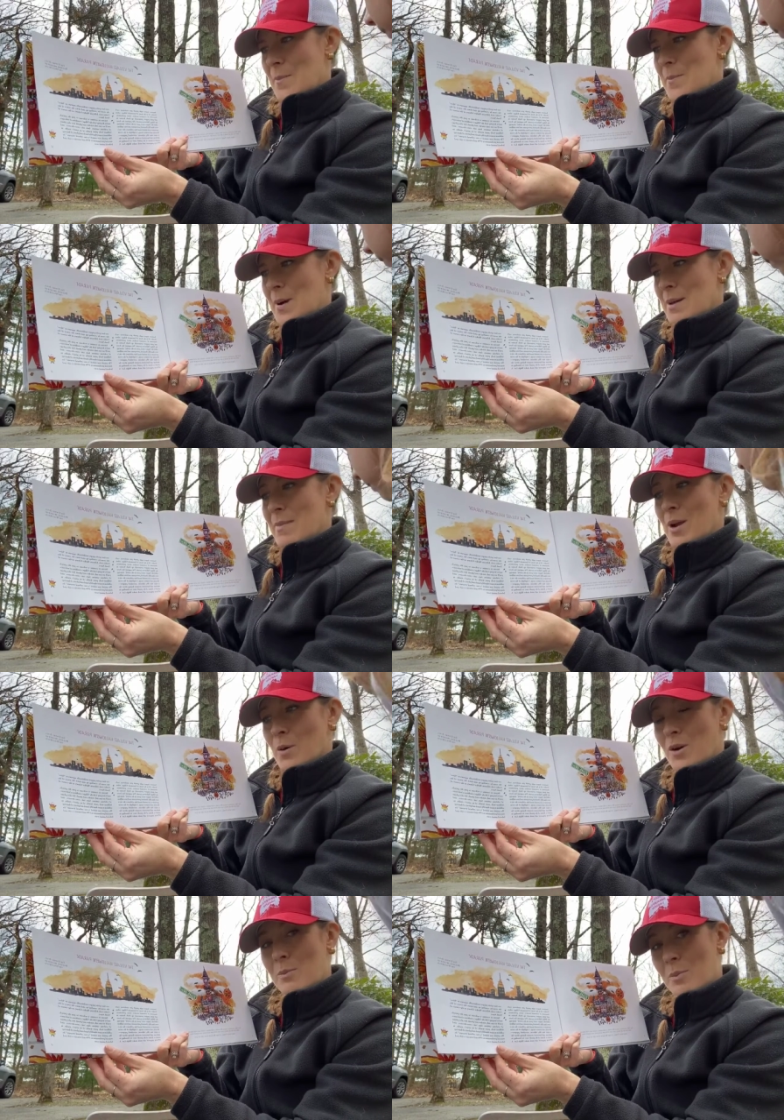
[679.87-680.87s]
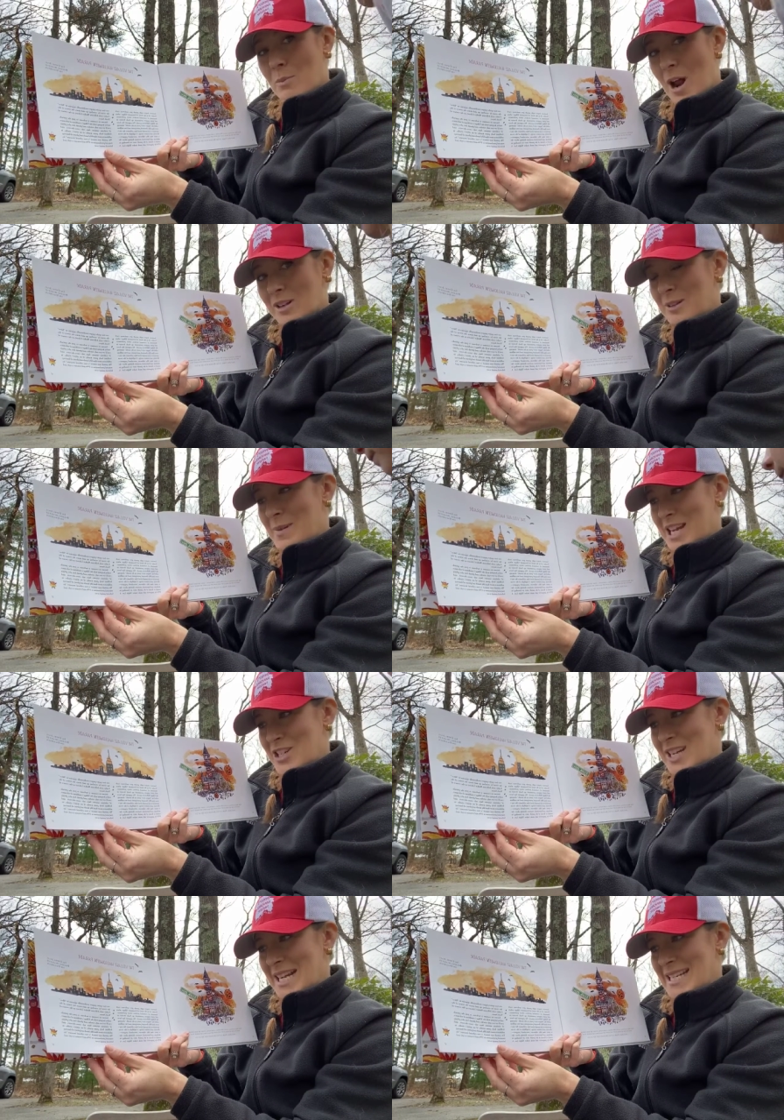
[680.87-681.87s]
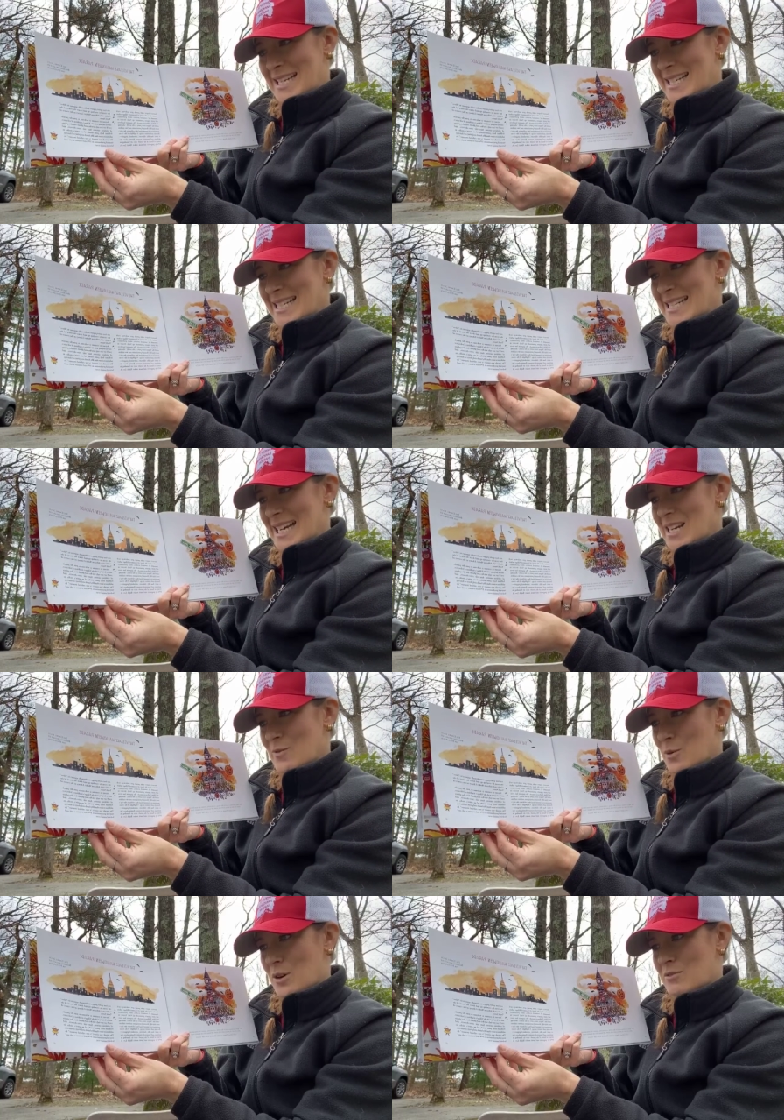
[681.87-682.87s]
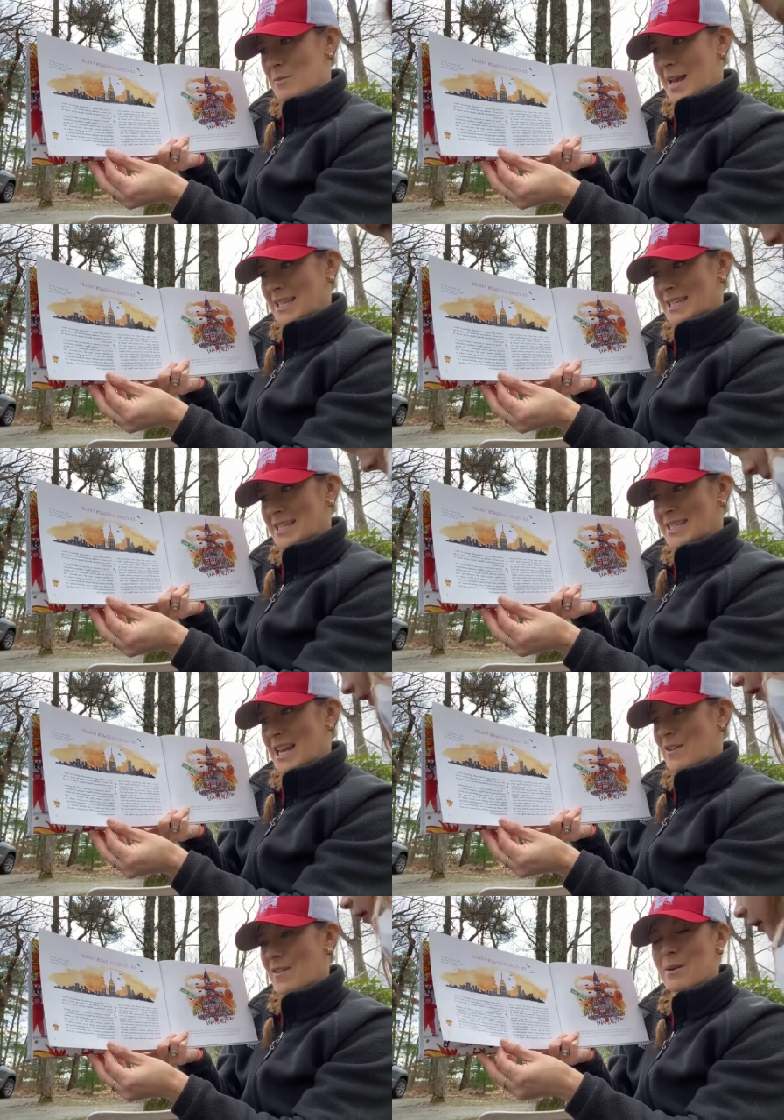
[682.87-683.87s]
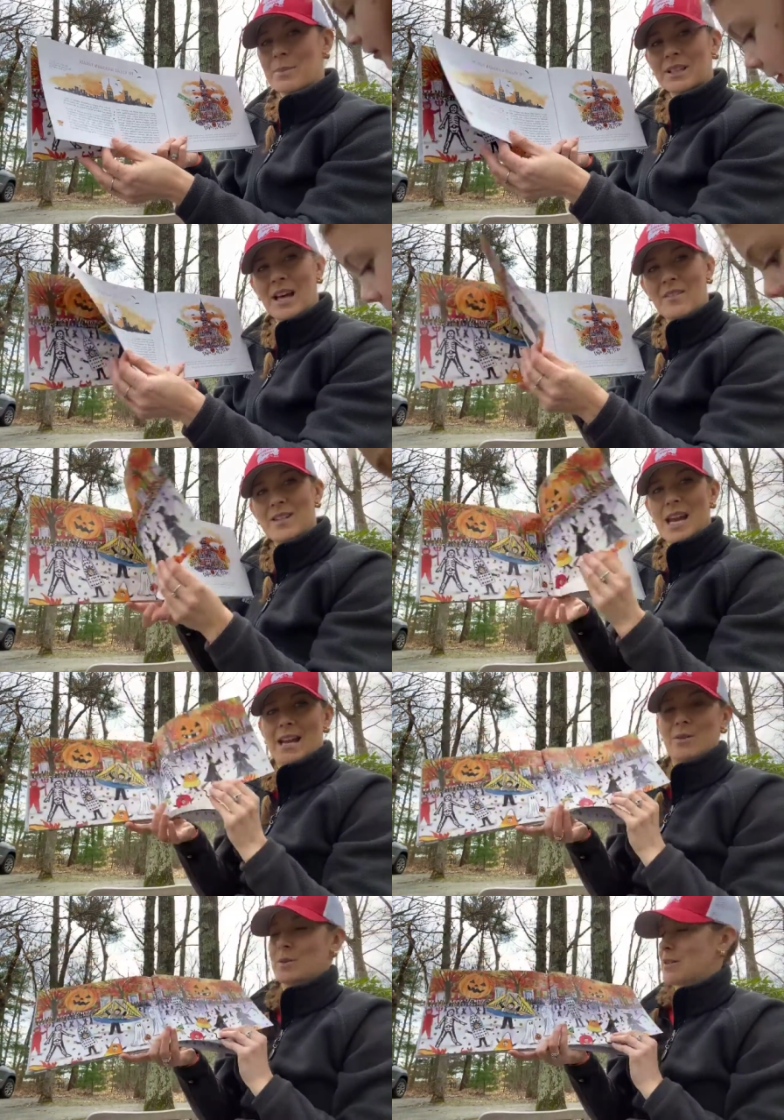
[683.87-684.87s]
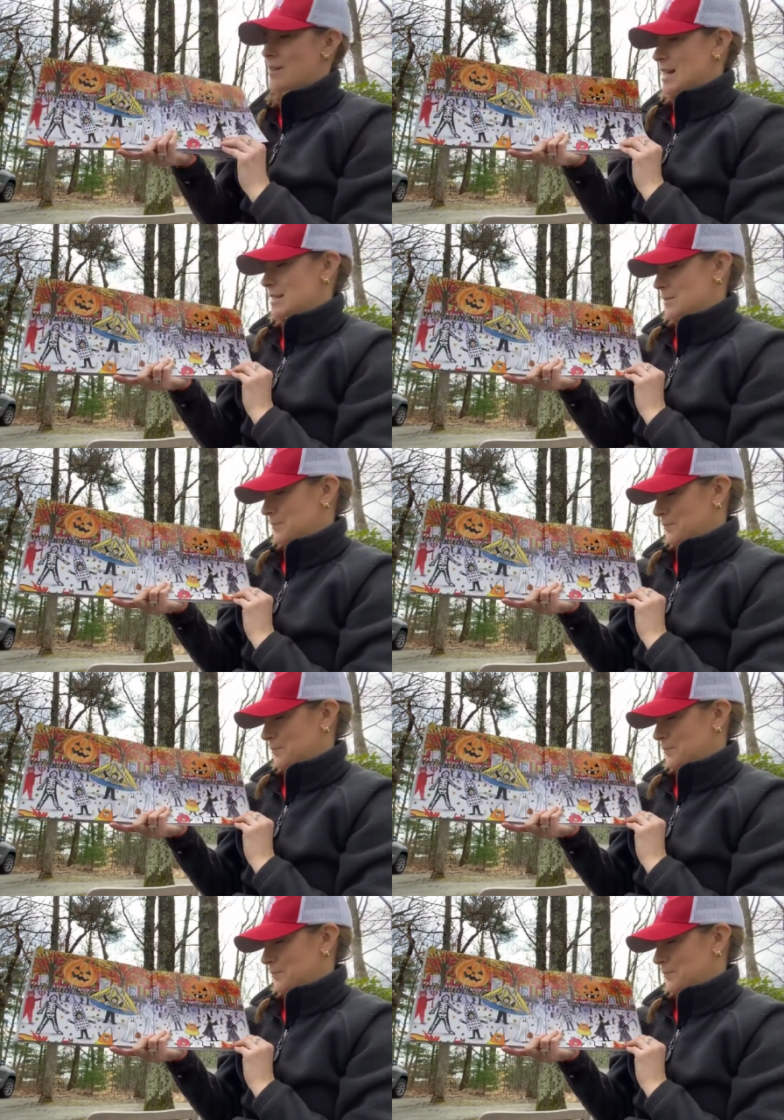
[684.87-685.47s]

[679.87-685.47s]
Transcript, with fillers: by mayoral proclamation in 1994 and remains a safe and beloved annual event.